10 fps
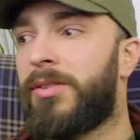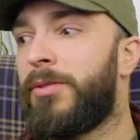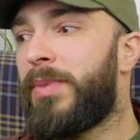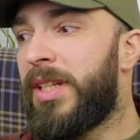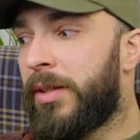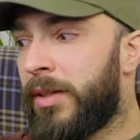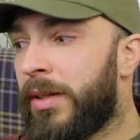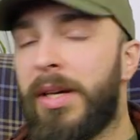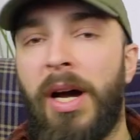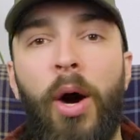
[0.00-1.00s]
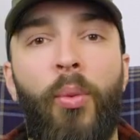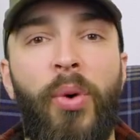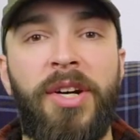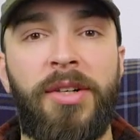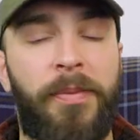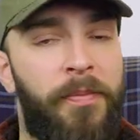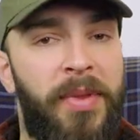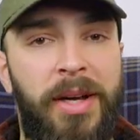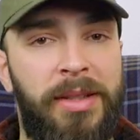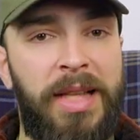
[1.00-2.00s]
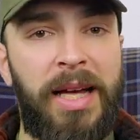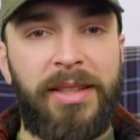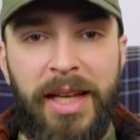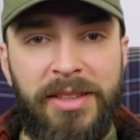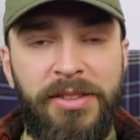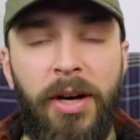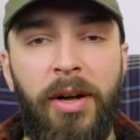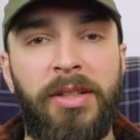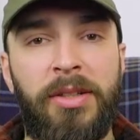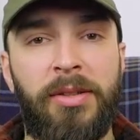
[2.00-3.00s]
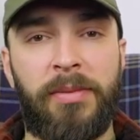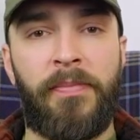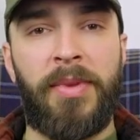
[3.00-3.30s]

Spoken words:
To be a winner. That's all good.